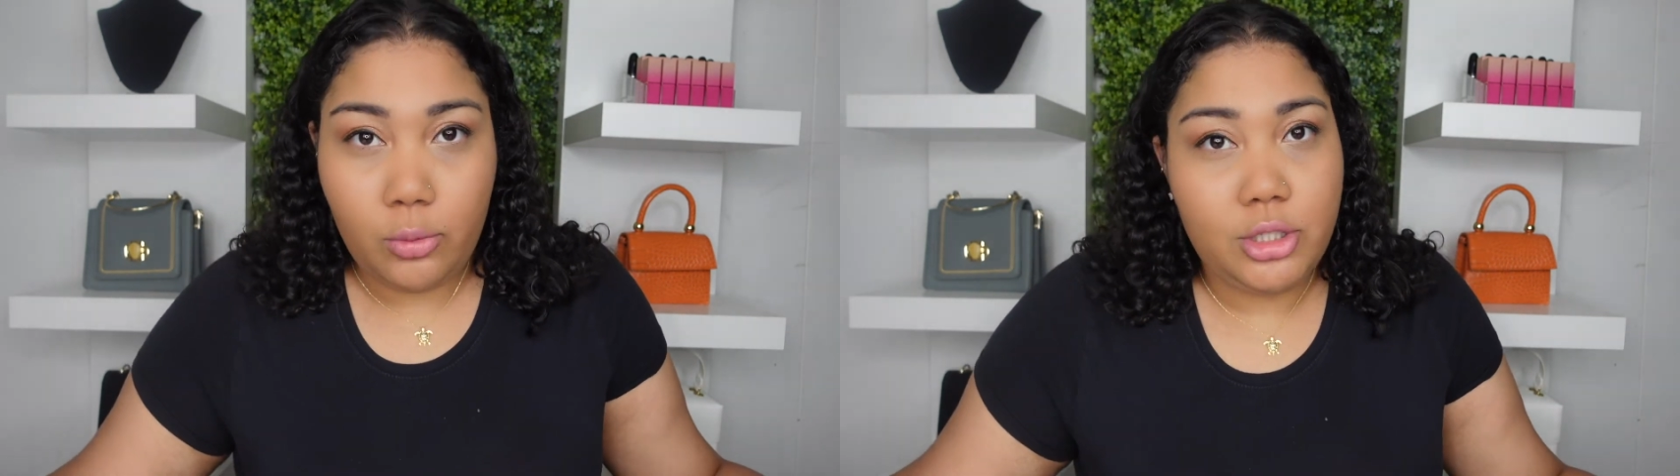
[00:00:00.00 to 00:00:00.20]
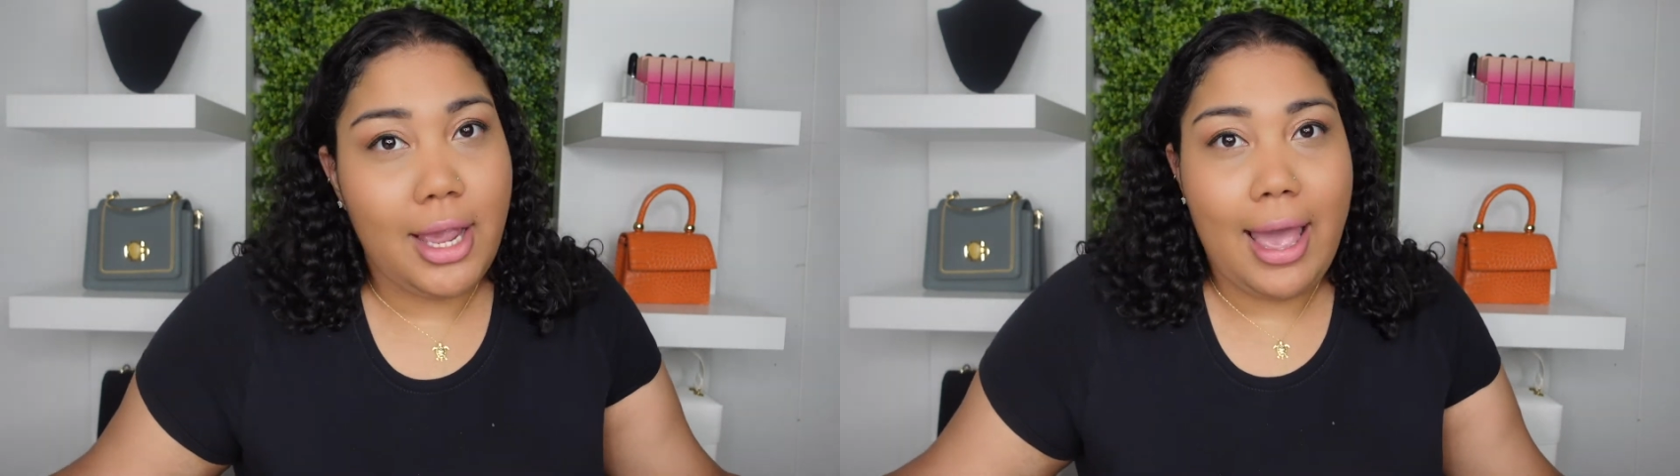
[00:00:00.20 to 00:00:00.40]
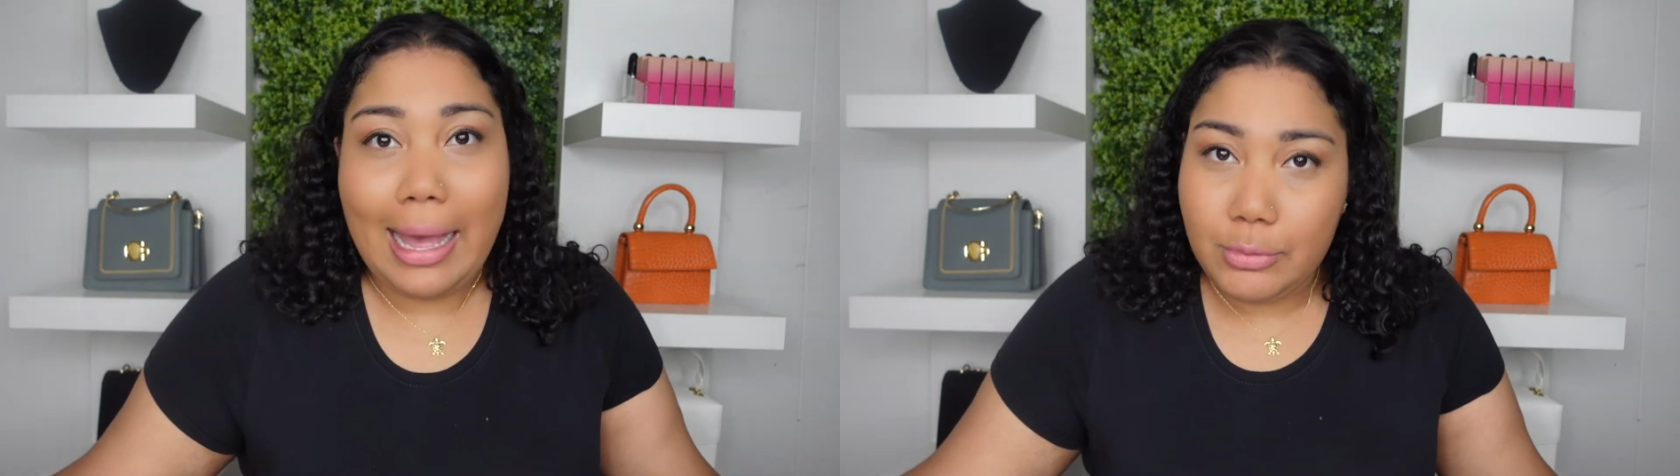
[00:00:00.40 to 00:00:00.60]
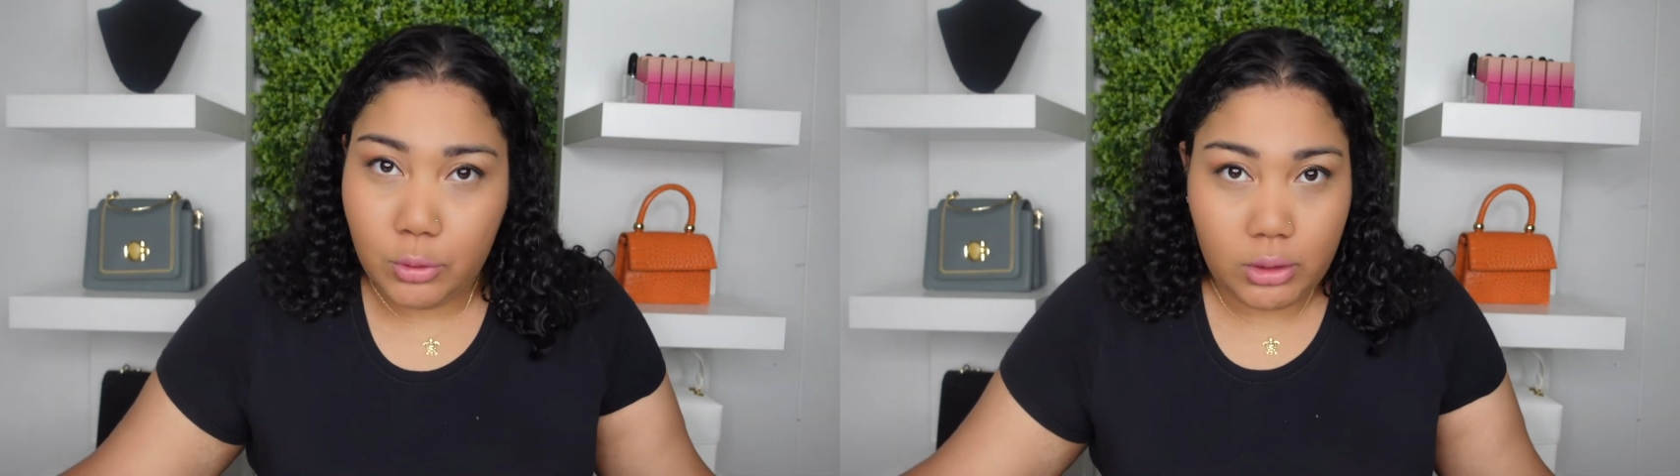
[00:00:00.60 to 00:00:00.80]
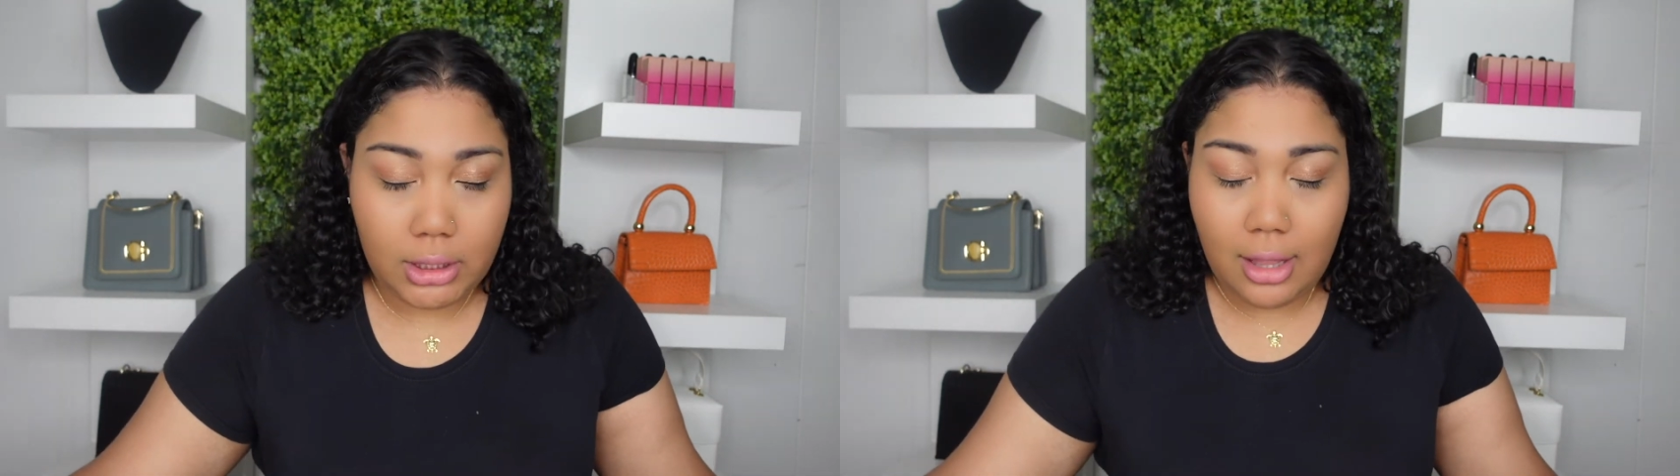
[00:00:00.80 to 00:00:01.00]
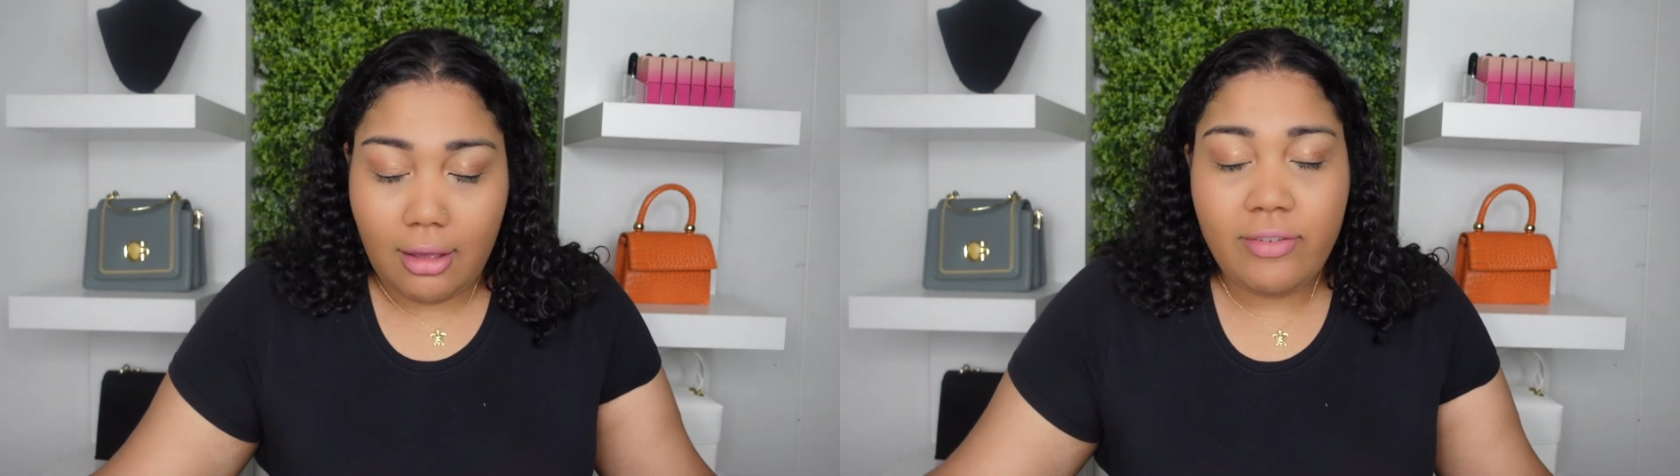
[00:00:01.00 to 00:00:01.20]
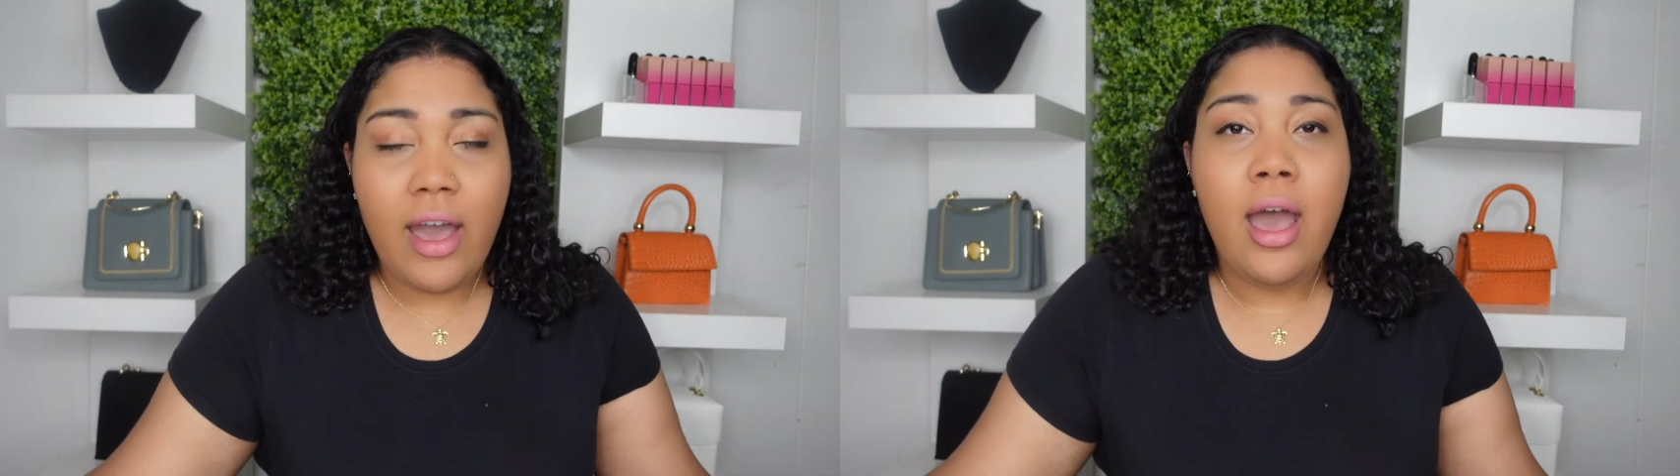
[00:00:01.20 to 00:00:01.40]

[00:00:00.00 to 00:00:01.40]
which I absolutely love.